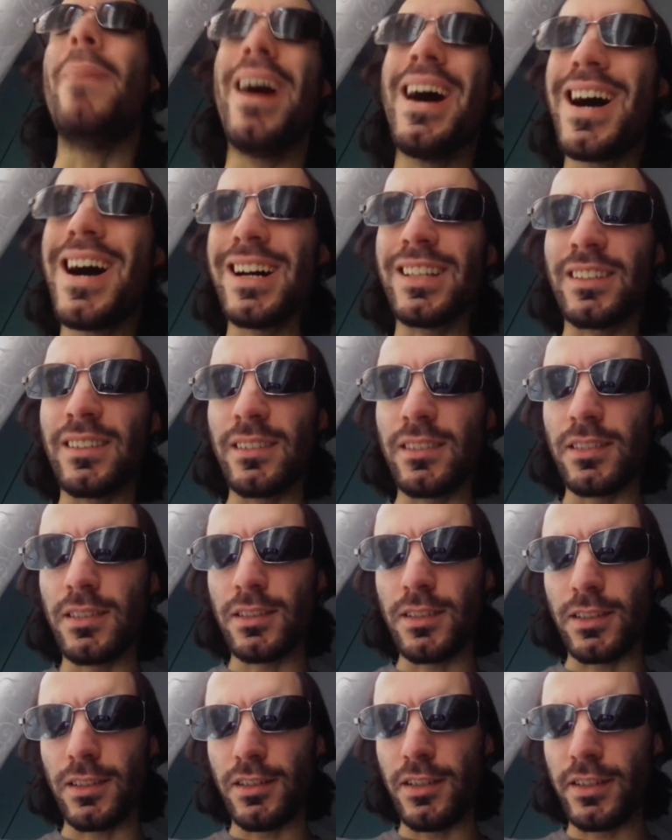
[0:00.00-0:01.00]
but
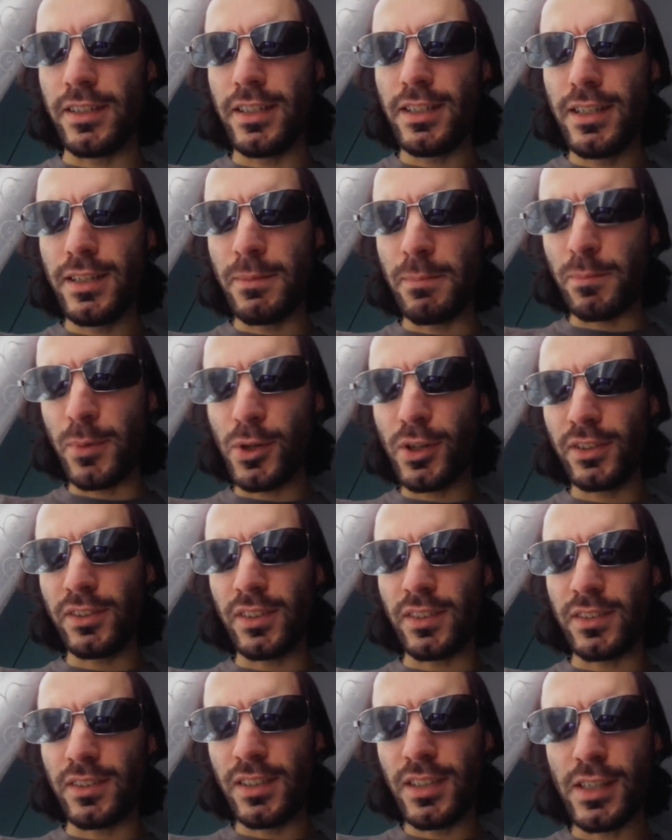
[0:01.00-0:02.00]
uh, the really
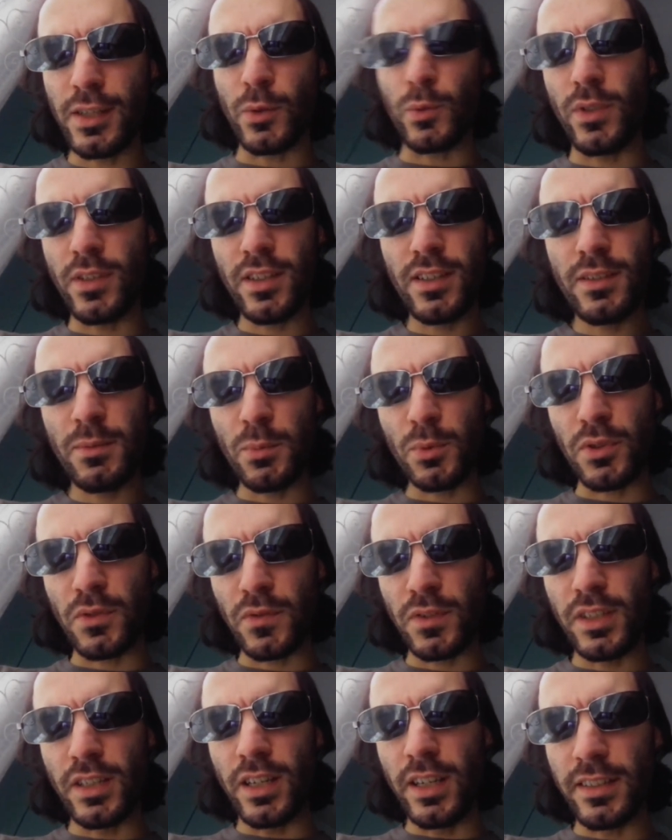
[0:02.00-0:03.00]
important thing with this
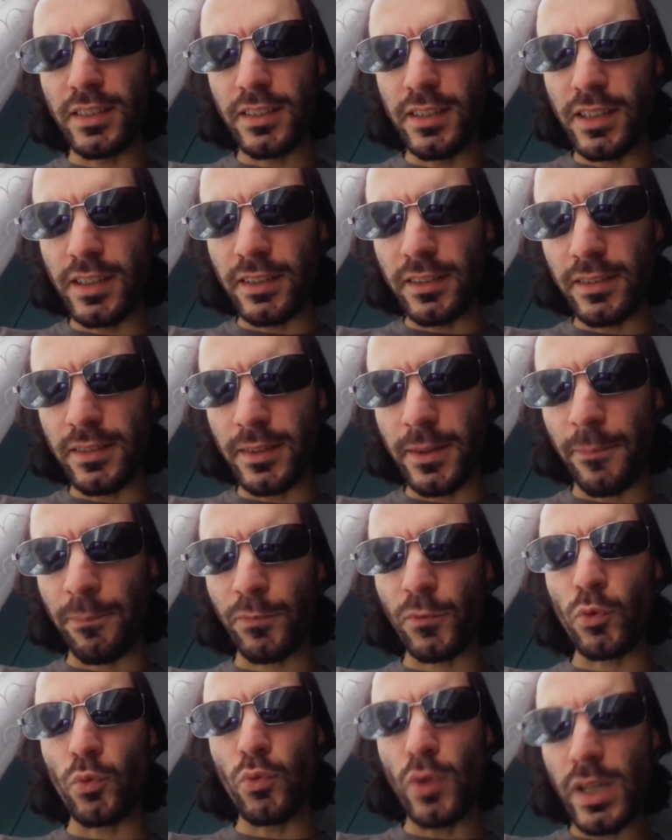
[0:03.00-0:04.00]
atmosphere is that um,
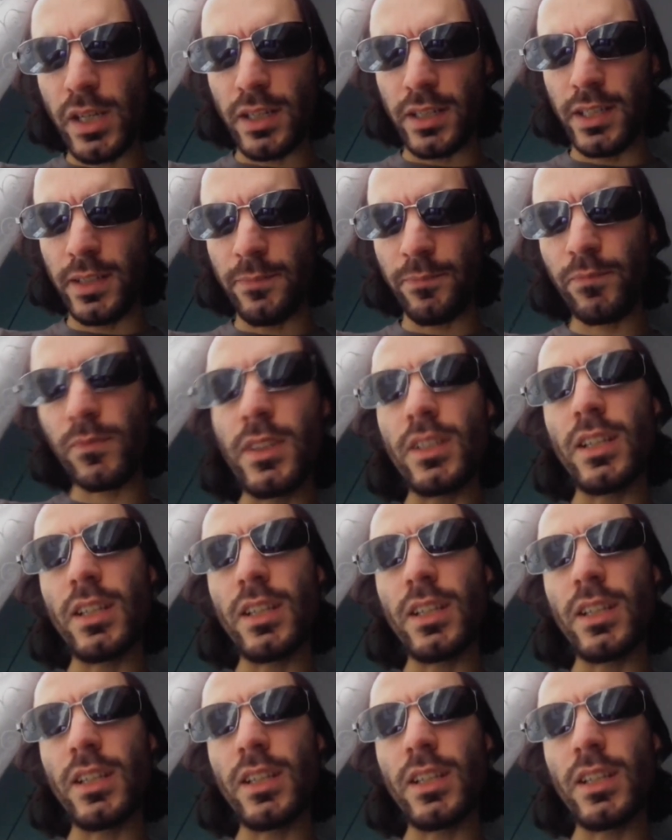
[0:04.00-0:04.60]
today